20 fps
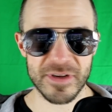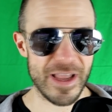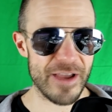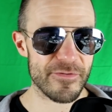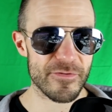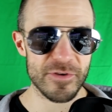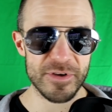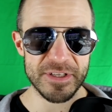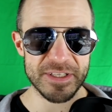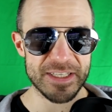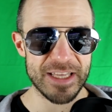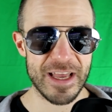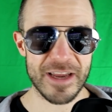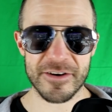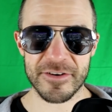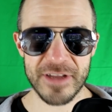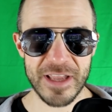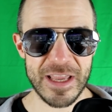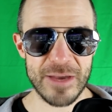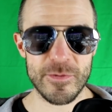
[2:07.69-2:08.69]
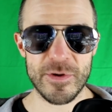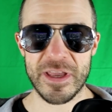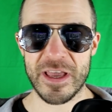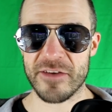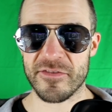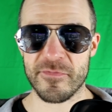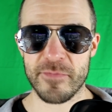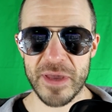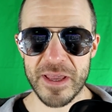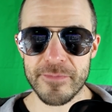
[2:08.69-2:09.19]
Every Saturday we
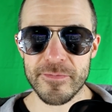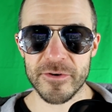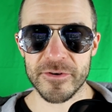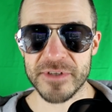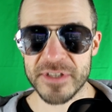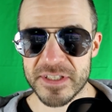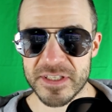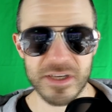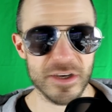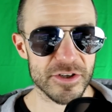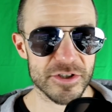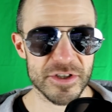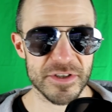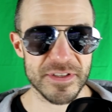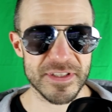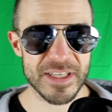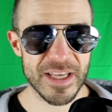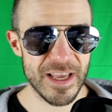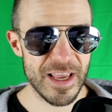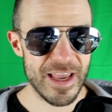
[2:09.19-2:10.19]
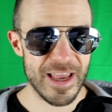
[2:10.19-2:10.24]
have paper discussions,